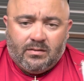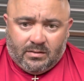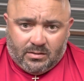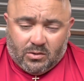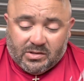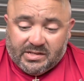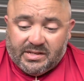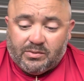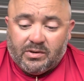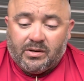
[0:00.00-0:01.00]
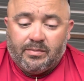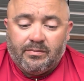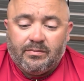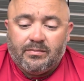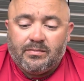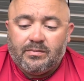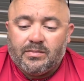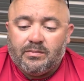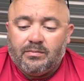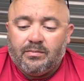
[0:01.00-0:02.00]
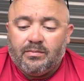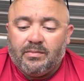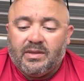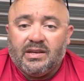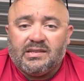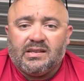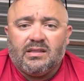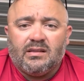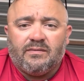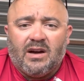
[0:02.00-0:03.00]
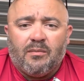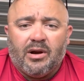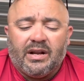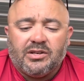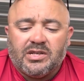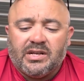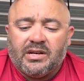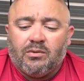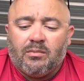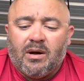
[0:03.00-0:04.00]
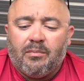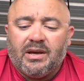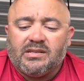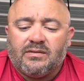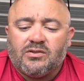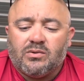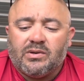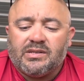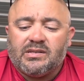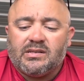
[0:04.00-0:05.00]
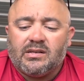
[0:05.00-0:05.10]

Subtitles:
Of course, this and the vibrating jig were my baits of choice.